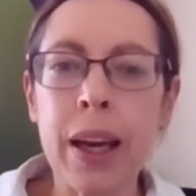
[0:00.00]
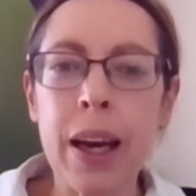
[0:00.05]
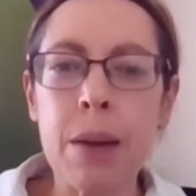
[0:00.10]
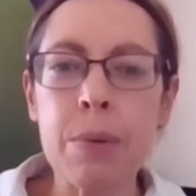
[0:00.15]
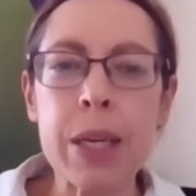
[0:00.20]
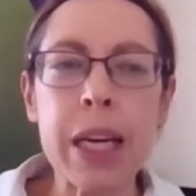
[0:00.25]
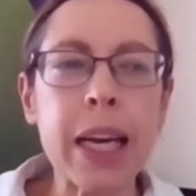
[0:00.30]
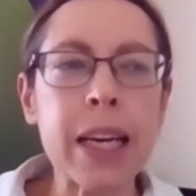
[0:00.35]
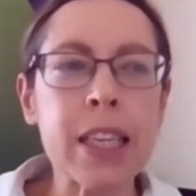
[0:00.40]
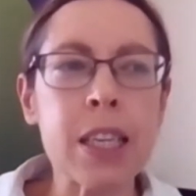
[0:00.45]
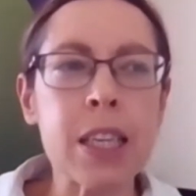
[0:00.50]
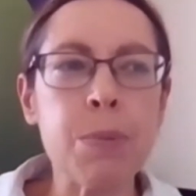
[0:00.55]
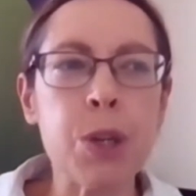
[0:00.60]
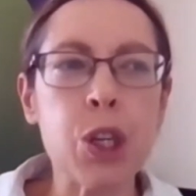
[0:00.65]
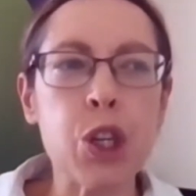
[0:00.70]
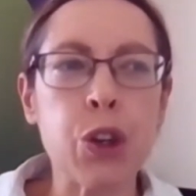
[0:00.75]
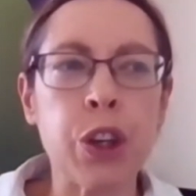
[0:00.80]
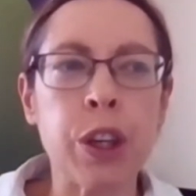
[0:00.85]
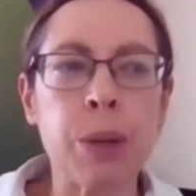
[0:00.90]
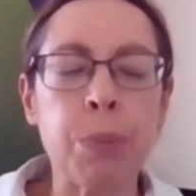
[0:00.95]
I'm delighted to be
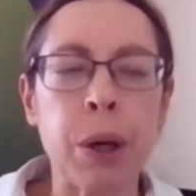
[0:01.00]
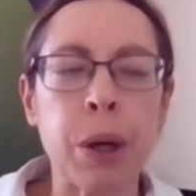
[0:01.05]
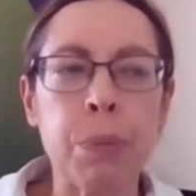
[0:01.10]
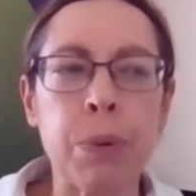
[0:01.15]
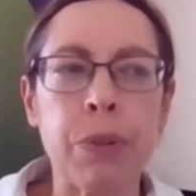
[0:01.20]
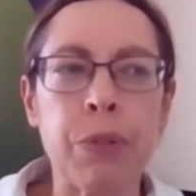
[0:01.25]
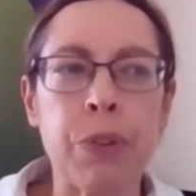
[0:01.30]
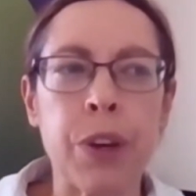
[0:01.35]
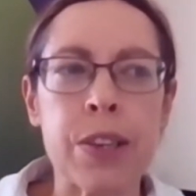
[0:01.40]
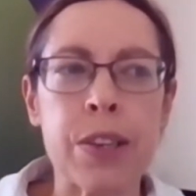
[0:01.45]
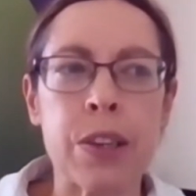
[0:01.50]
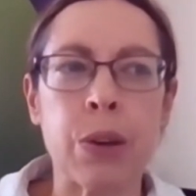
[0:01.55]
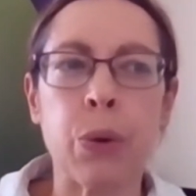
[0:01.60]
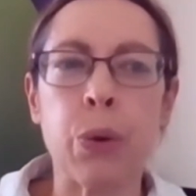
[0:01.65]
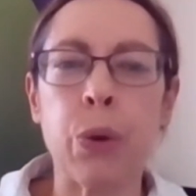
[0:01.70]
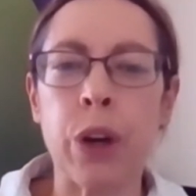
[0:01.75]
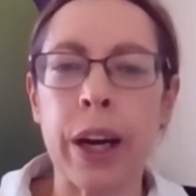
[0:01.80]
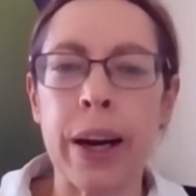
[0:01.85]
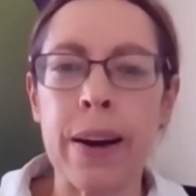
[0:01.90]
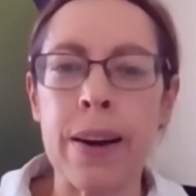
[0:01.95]
joined by Professor
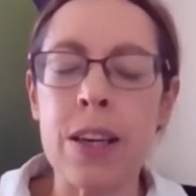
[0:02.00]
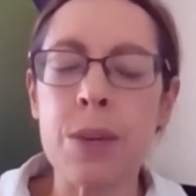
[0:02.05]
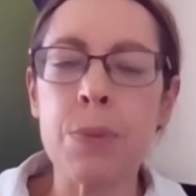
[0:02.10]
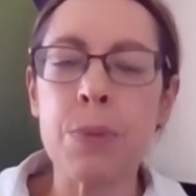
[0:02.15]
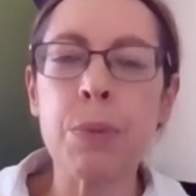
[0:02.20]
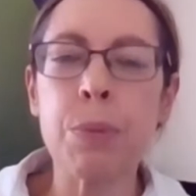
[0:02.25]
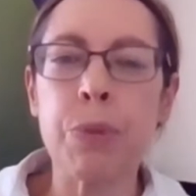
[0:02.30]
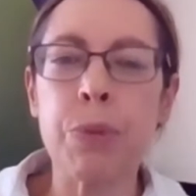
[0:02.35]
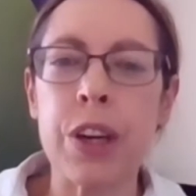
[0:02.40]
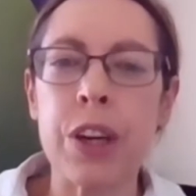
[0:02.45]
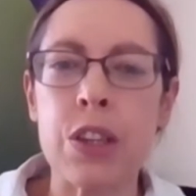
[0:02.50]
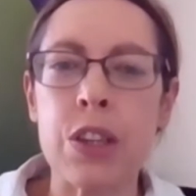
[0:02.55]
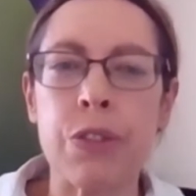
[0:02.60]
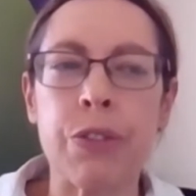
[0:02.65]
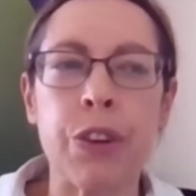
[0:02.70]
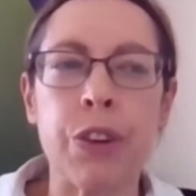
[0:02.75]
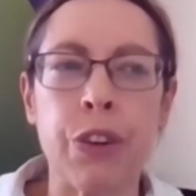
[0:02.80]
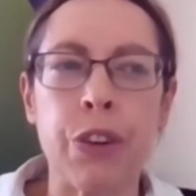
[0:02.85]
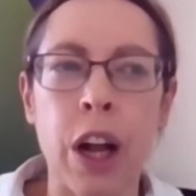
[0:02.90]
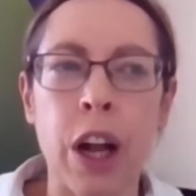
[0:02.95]
Orla Hardiman, Professor of
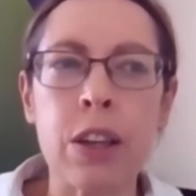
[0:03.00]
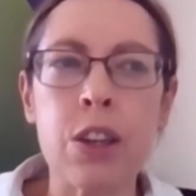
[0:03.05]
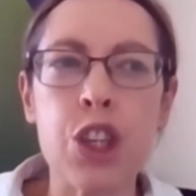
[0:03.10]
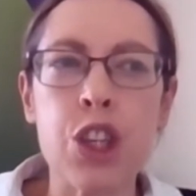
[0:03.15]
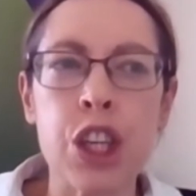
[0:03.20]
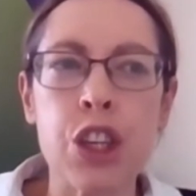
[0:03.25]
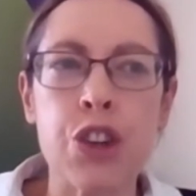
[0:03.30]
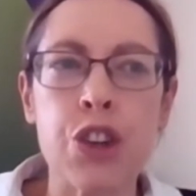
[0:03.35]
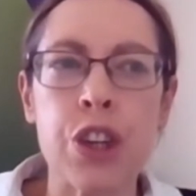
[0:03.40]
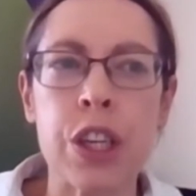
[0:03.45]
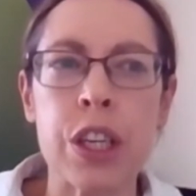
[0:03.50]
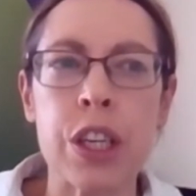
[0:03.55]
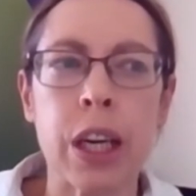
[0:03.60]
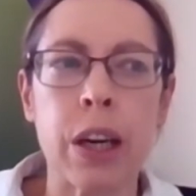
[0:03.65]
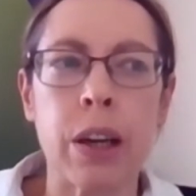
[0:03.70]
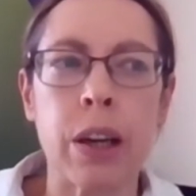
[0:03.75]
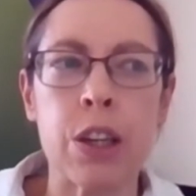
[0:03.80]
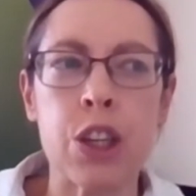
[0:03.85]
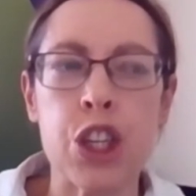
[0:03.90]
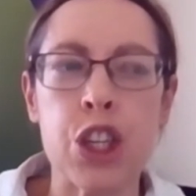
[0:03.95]
Neurology in Trinity
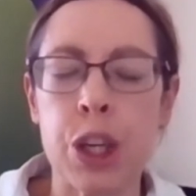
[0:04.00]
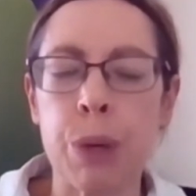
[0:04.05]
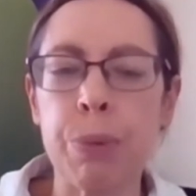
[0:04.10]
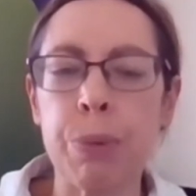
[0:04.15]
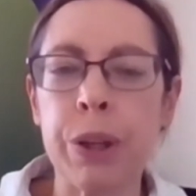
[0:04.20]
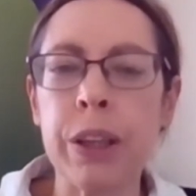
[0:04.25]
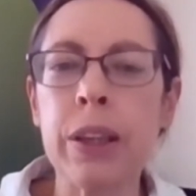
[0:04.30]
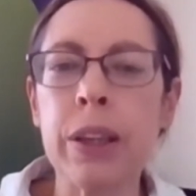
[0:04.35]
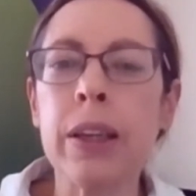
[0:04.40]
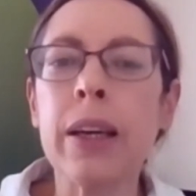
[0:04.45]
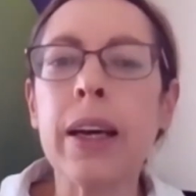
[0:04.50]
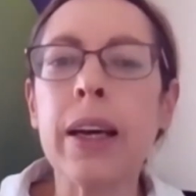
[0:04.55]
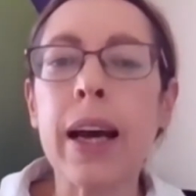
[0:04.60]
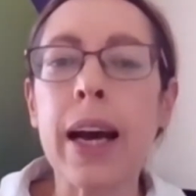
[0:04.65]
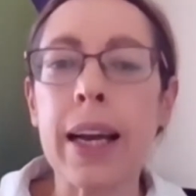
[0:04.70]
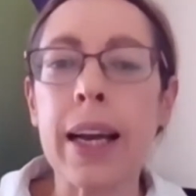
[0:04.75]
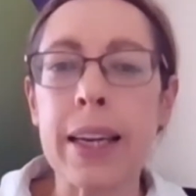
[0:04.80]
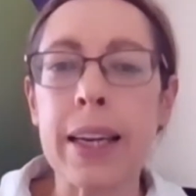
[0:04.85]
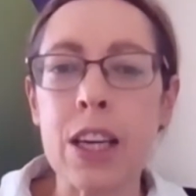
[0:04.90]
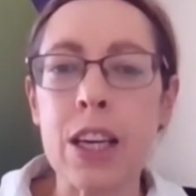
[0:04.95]
College Dublin
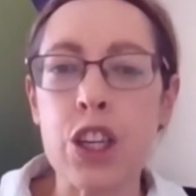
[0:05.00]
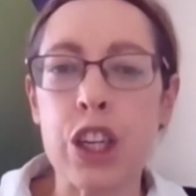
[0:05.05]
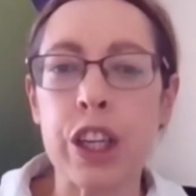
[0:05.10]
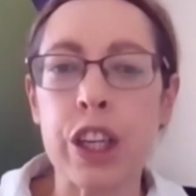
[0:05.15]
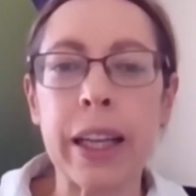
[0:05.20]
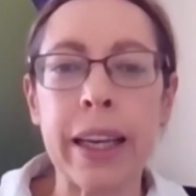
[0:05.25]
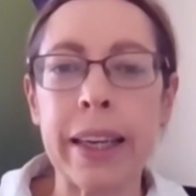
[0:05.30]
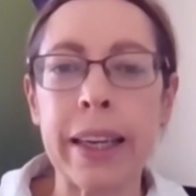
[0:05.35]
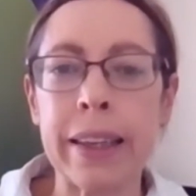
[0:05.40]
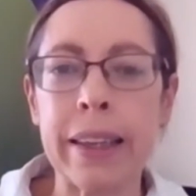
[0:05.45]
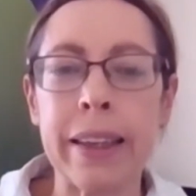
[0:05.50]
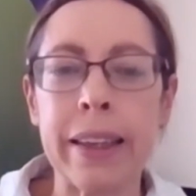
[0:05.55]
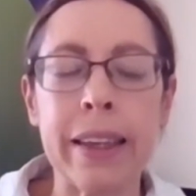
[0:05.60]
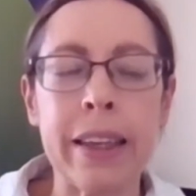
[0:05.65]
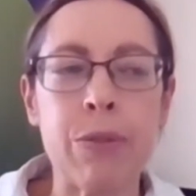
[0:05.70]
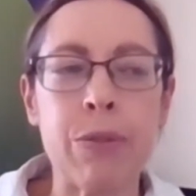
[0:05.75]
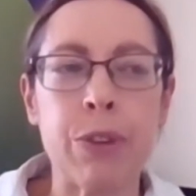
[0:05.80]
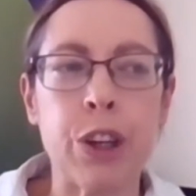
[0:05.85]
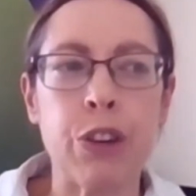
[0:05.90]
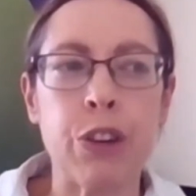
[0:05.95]
and National Clinical
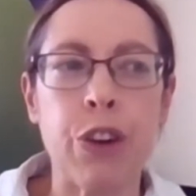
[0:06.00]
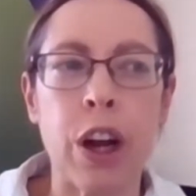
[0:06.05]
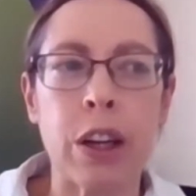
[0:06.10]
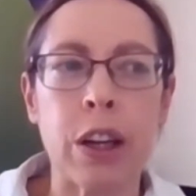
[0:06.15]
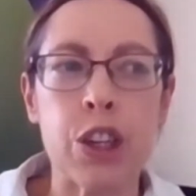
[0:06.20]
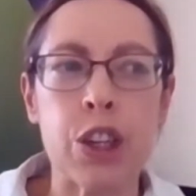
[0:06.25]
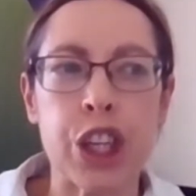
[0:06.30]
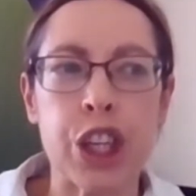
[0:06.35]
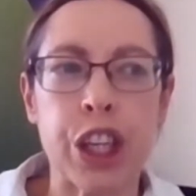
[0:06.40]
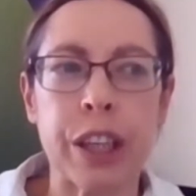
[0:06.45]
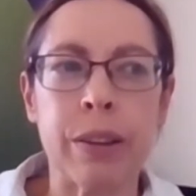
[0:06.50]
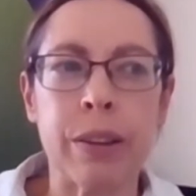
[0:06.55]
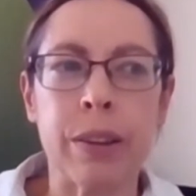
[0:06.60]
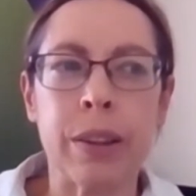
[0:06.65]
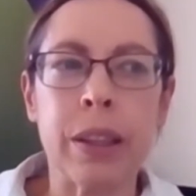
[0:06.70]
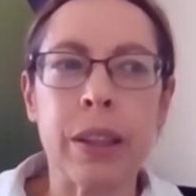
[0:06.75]
Lead for Neurology.